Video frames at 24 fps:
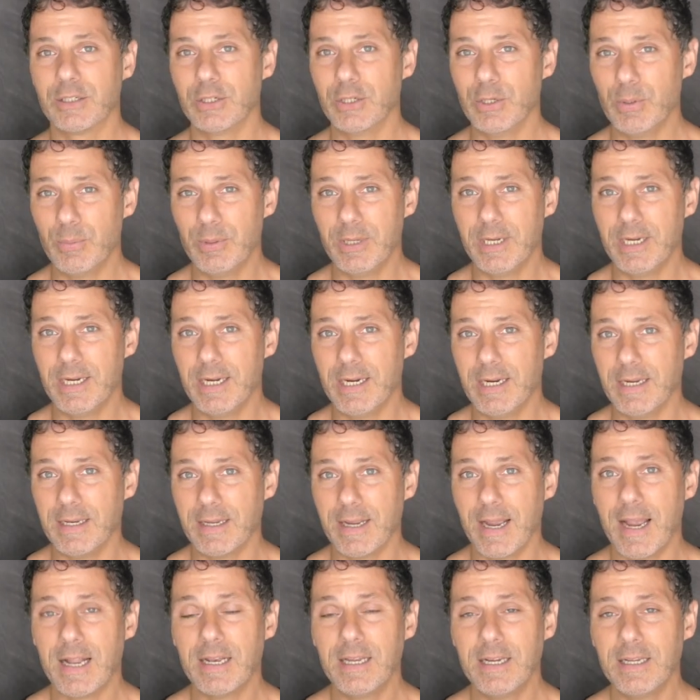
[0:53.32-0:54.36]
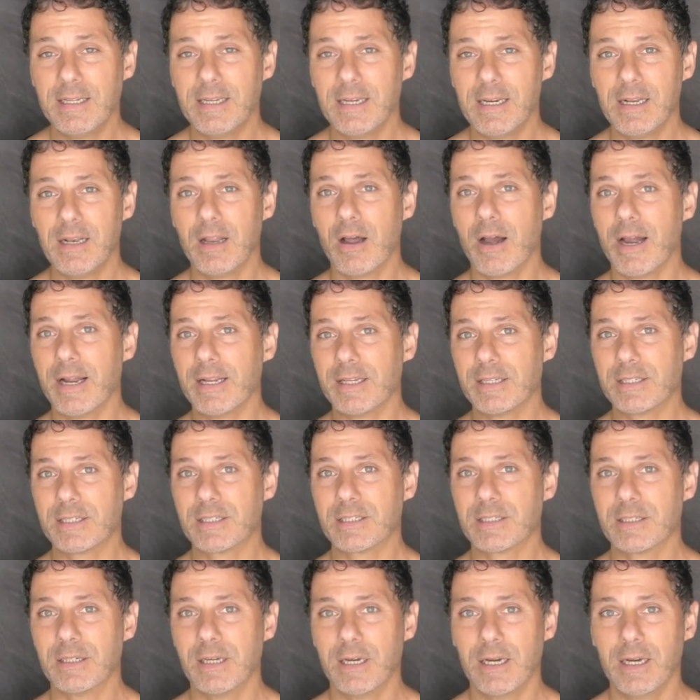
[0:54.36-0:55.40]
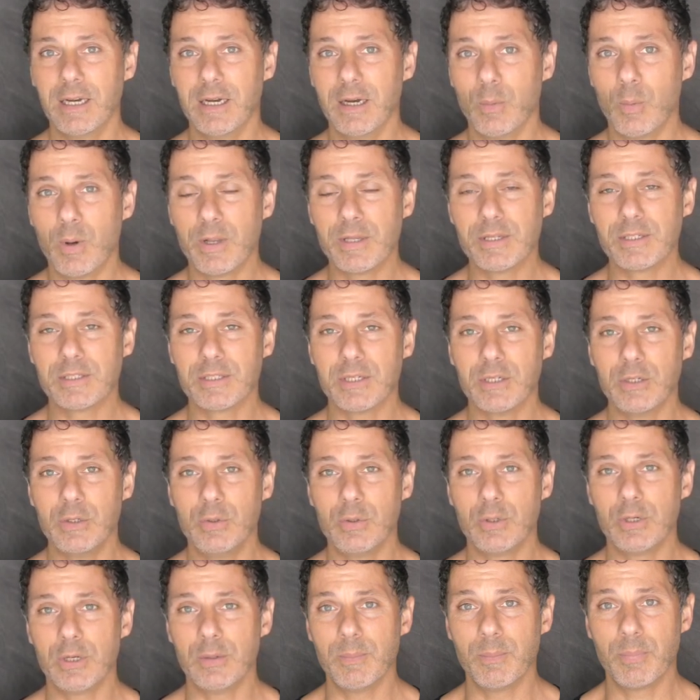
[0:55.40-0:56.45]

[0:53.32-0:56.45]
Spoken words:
You need LED lights, ones that you can